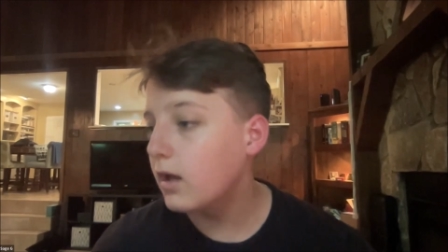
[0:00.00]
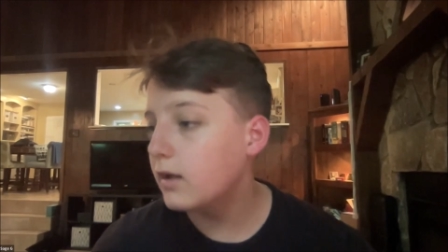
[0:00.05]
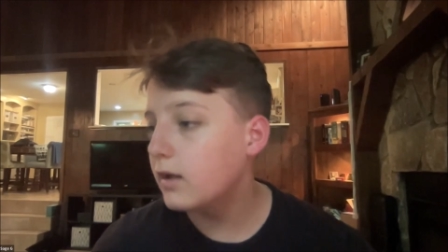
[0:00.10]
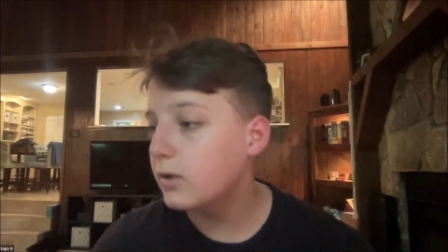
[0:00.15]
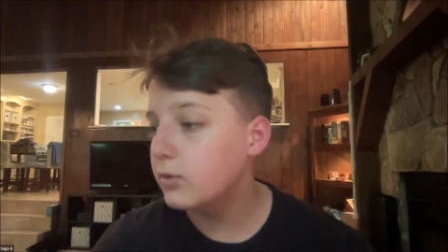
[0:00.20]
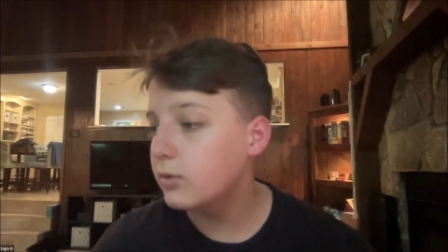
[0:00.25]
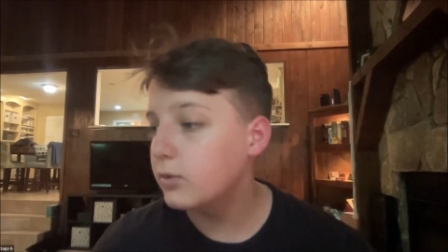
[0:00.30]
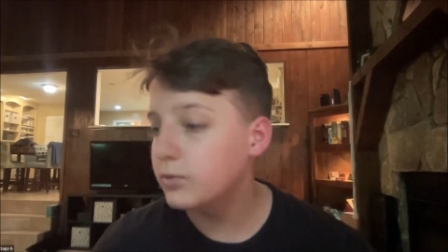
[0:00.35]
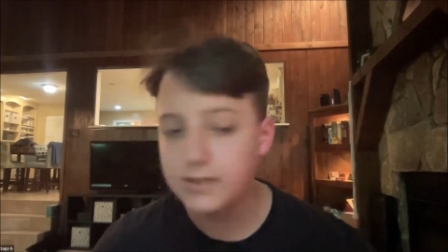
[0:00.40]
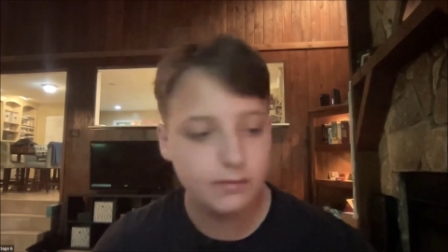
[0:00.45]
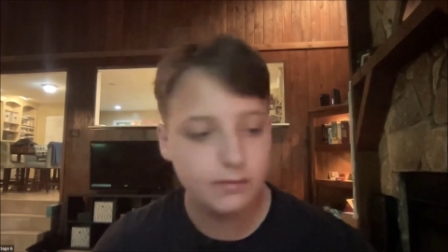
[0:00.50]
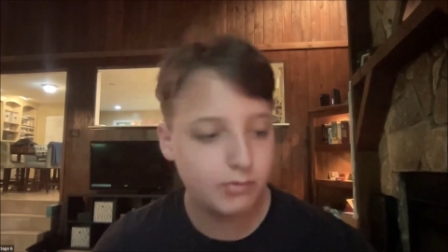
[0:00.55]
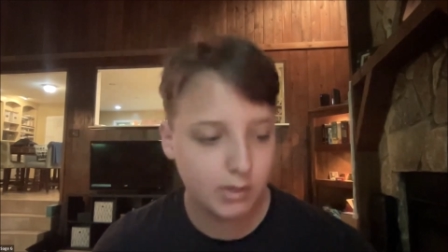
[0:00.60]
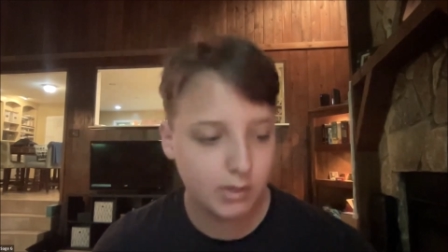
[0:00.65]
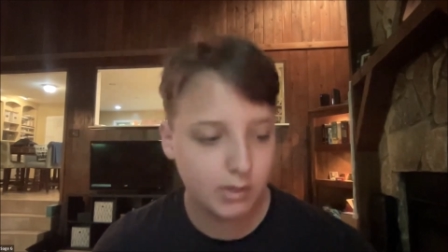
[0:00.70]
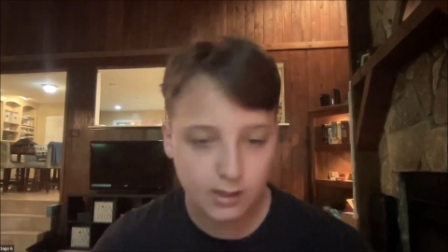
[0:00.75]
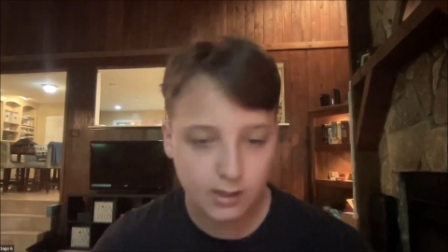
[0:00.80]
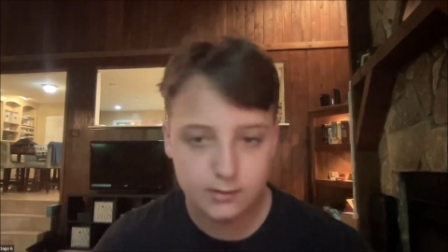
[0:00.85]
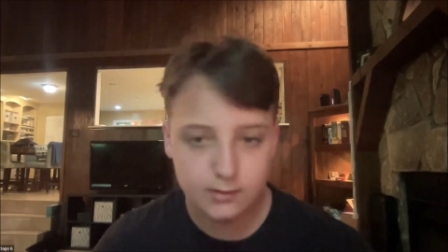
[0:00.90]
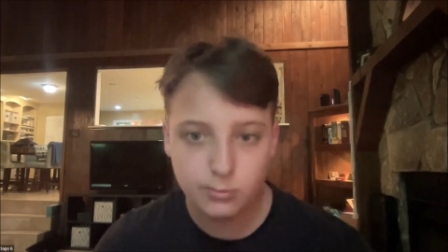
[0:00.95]
And it was
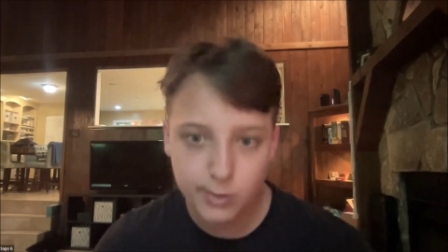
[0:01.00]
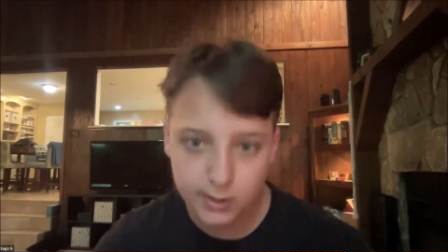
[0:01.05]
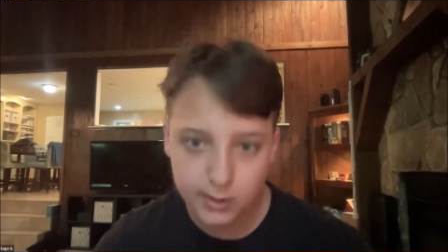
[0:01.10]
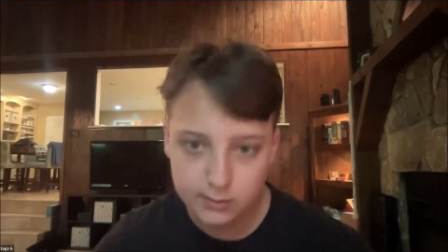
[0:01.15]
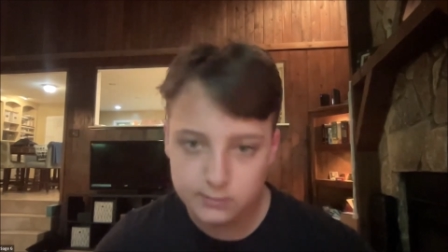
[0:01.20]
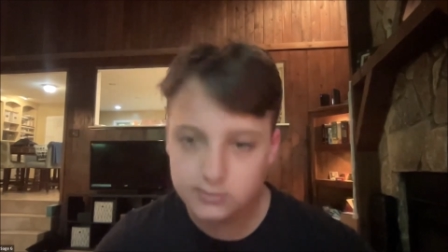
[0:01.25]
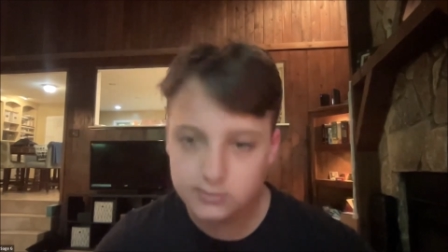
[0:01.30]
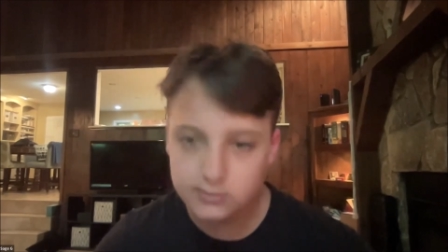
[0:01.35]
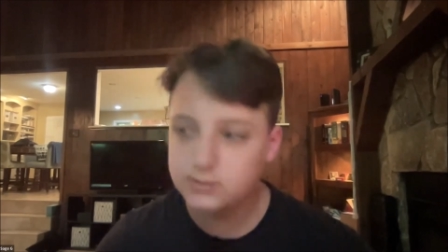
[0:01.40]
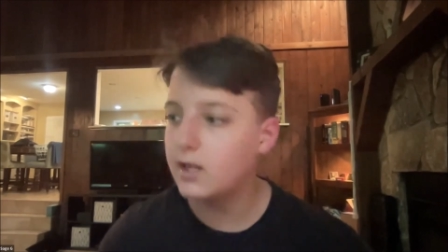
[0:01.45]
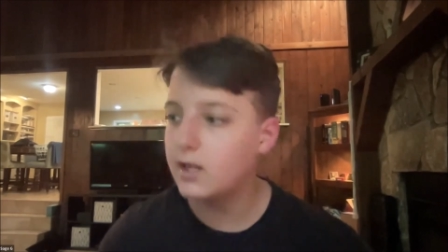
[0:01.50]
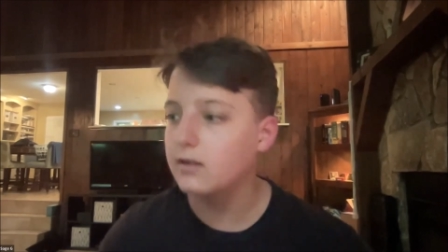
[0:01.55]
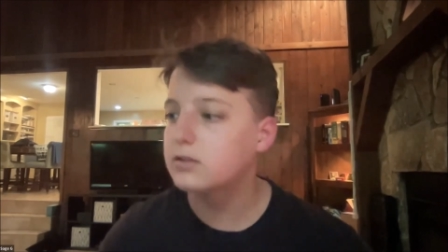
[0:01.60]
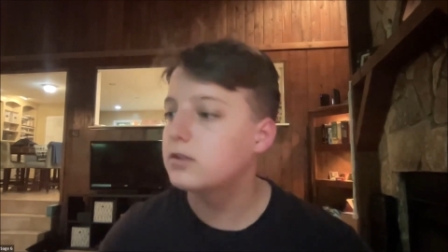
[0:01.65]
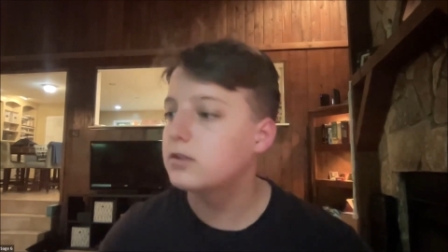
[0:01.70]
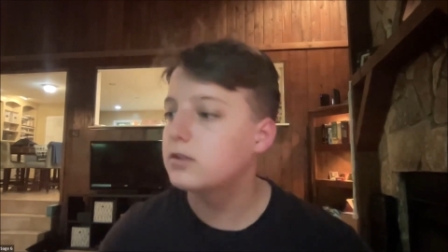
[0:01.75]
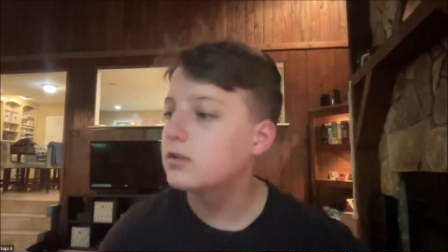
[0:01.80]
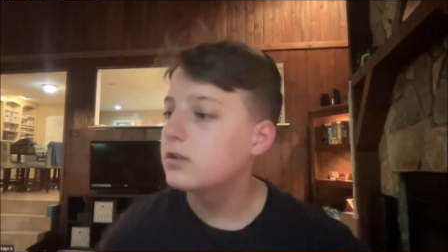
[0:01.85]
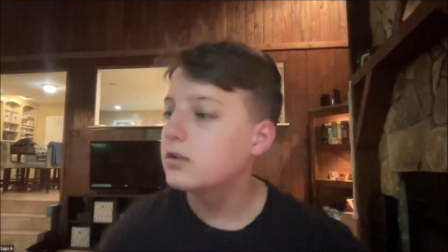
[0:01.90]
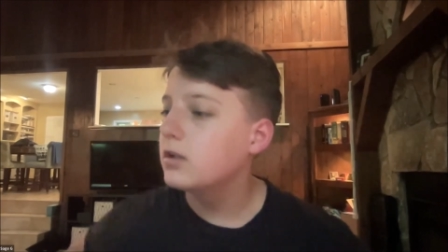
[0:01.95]
time for God to make his
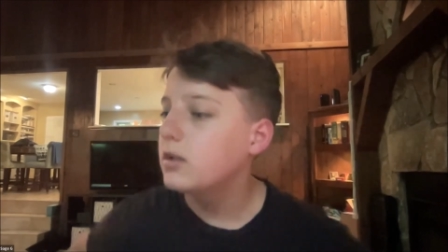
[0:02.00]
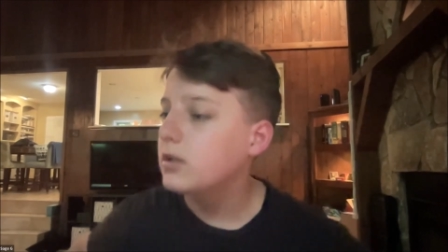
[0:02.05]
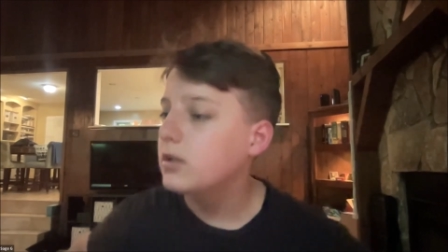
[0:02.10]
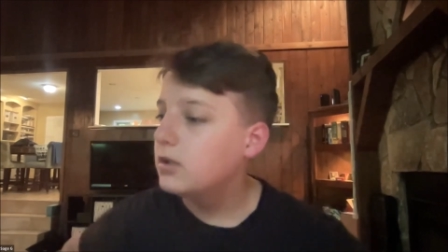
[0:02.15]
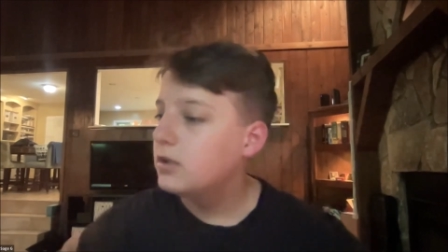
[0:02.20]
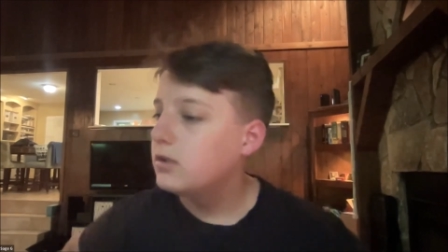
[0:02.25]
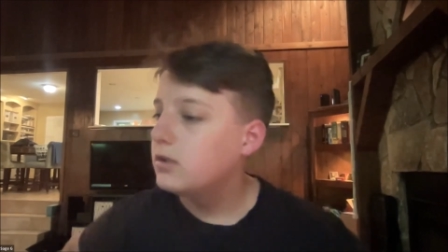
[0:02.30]
stand.